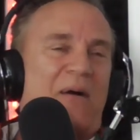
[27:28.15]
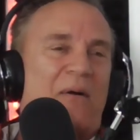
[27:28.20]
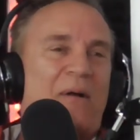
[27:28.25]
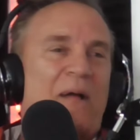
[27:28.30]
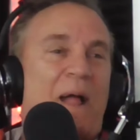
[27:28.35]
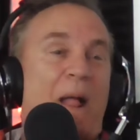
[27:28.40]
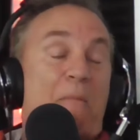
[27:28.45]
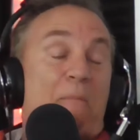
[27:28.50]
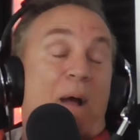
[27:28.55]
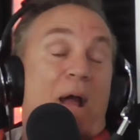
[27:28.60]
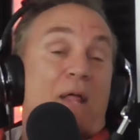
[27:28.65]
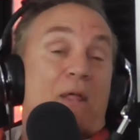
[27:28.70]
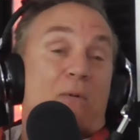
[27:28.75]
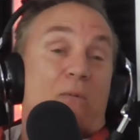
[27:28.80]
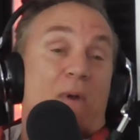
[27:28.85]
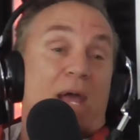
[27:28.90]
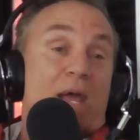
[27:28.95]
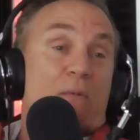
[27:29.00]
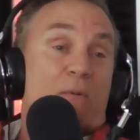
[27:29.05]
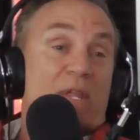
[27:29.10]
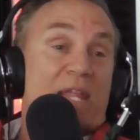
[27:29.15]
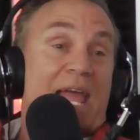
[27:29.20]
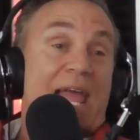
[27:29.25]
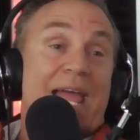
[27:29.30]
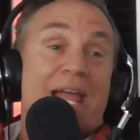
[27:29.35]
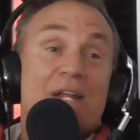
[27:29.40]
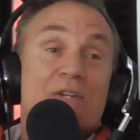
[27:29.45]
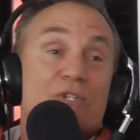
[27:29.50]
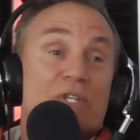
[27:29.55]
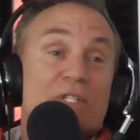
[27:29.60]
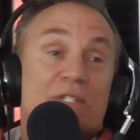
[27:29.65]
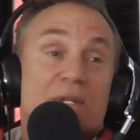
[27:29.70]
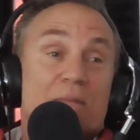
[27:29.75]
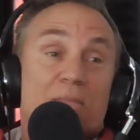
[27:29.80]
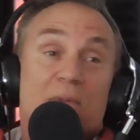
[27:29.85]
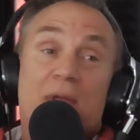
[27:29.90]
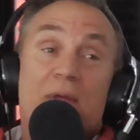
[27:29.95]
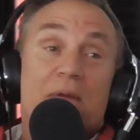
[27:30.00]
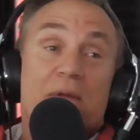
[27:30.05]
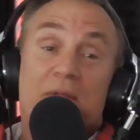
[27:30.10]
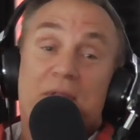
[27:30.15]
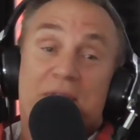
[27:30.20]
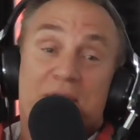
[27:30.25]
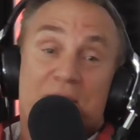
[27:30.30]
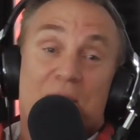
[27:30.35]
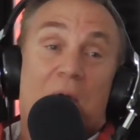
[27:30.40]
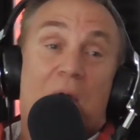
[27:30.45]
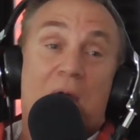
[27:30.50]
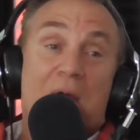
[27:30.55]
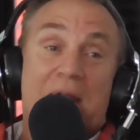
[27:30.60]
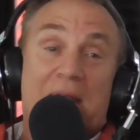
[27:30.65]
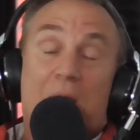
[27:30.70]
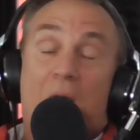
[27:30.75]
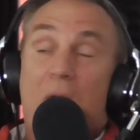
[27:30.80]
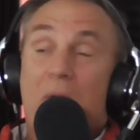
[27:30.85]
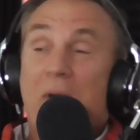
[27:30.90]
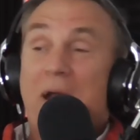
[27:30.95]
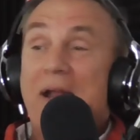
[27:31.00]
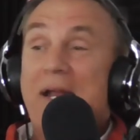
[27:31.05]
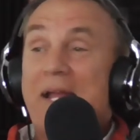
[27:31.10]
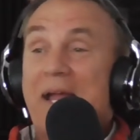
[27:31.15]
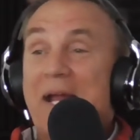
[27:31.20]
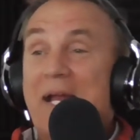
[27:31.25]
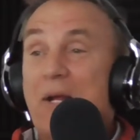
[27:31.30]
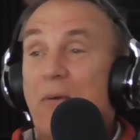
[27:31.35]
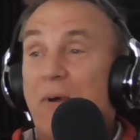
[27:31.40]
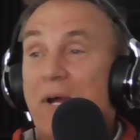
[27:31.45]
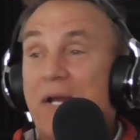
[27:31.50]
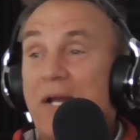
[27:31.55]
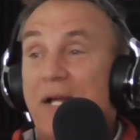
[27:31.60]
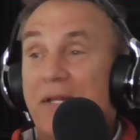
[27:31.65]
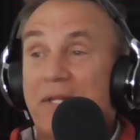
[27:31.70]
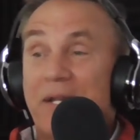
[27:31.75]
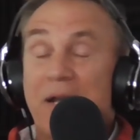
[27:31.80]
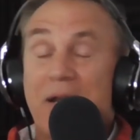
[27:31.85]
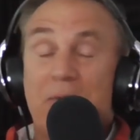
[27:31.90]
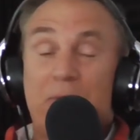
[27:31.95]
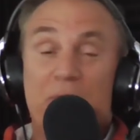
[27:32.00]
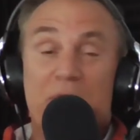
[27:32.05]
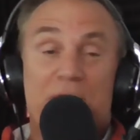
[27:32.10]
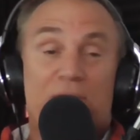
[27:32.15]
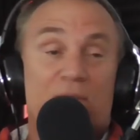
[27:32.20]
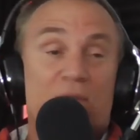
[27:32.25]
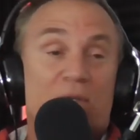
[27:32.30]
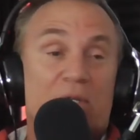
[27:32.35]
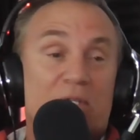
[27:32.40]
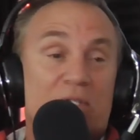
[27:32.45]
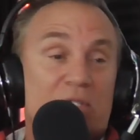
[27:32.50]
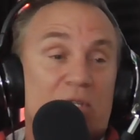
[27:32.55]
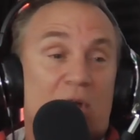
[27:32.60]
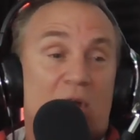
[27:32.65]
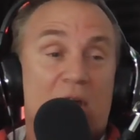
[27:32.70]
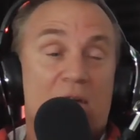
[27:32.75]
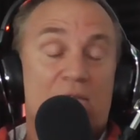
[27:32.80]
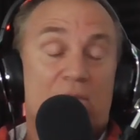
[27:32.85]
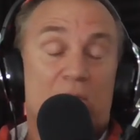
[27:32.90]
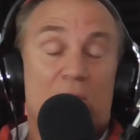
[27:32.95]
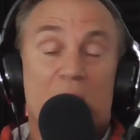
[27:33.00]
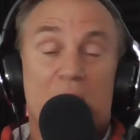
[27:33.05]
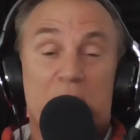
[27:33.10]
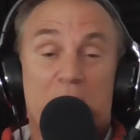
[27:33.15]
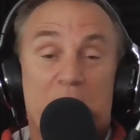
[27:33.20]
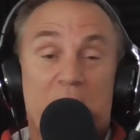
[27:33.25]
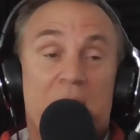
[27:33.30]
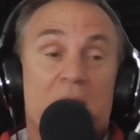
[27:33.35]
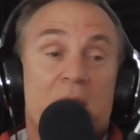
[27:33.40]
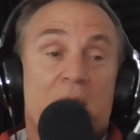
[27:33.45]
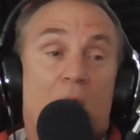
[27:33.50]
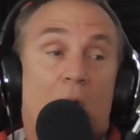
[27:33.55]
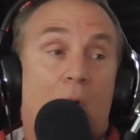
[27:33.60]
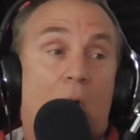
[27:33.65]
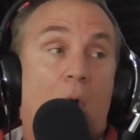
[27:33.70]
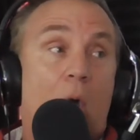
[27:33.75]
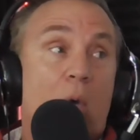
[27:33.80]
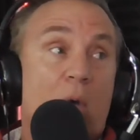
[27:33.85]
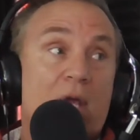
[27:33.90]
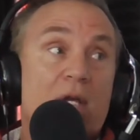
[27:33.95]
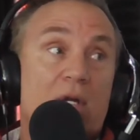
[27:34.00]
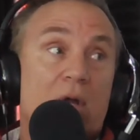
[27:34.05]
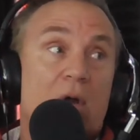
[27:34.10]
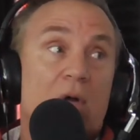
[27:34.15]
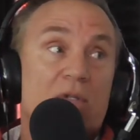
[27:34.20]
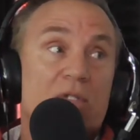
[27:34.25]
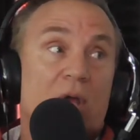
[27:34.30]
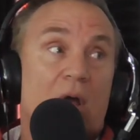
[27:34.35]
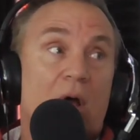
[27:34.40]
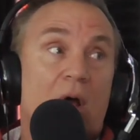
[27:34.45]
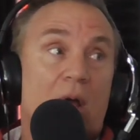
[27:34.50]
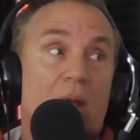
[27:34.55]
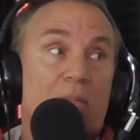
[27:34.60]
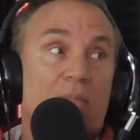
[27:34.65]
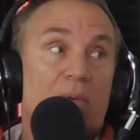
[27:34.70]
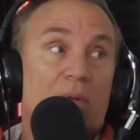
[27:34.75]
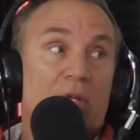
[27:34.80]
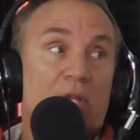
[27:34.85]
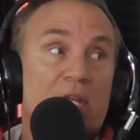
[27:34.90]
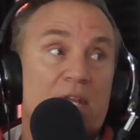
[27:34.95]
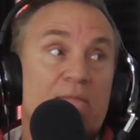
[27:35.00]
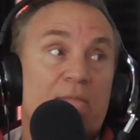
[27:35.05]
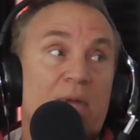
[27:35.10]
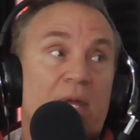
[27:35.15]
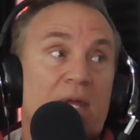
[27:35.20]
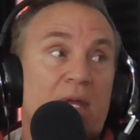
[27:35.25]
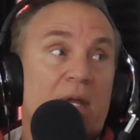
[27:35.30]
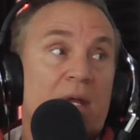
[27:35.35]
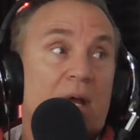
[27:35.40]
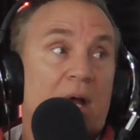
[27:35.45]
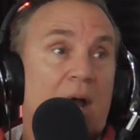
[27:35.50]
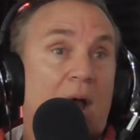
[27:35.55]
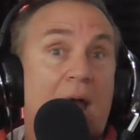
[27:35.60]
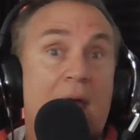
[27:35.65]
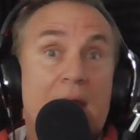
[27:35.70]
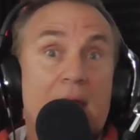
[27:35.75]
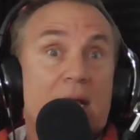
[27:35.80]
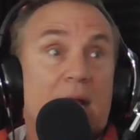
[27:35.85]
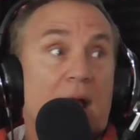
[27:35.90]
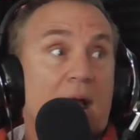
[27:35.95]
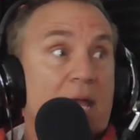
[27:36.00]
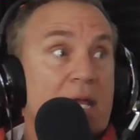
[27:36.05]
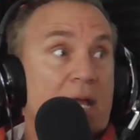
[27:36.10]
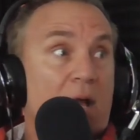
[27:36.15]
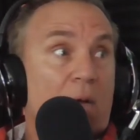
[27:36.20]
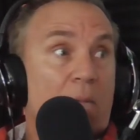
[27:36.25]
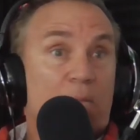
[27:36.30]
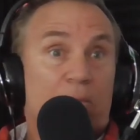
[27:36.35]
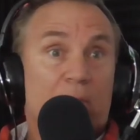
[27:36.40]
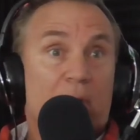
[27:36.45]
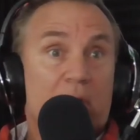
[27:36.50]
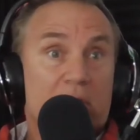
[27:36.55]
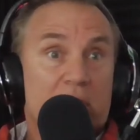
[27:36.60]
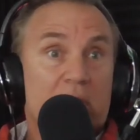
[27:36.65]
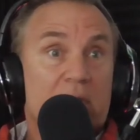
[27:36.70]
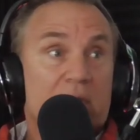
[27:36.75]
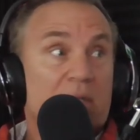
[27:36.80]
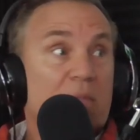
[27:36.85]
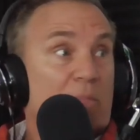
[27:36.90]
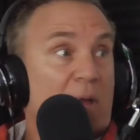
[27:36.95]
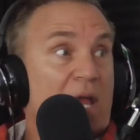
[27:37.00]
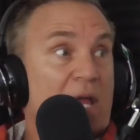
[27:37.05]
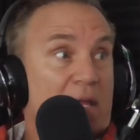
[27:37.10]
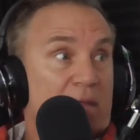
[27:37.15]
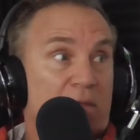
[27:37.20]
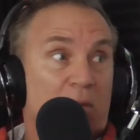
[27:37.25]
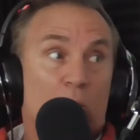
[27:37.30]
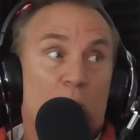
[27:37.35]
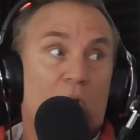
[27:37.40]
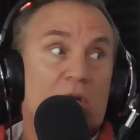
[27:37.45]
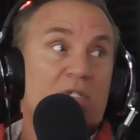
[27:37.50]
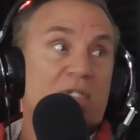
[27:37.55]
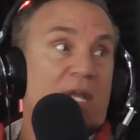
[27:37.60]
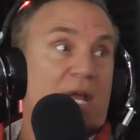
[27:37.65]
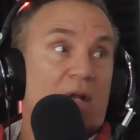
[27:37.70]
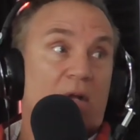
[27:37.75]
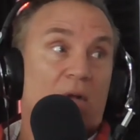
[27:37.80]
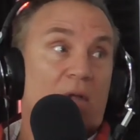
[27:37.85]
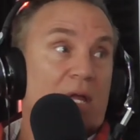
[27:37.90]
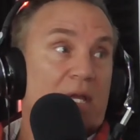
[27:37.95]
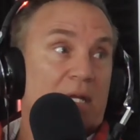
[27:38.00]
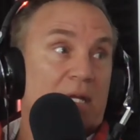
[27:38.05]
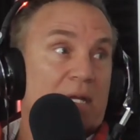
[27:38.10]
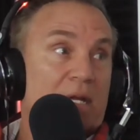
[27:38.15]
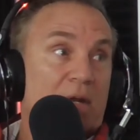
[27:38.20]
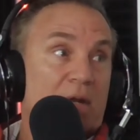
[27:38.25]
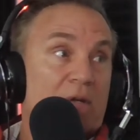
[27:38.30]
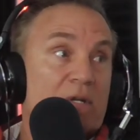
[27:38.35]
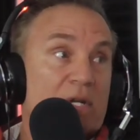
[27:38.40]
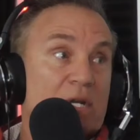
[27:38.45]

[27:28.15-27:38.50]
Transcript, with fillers: Yeah. And by the way, with ageism, it's starting already anyway. Not that anyone's feeling sorry for us, but yeah. Oh, it goes on. Believe oh, me. Oh, it is. I had a the... guy yell, my the worst heckle I could hear.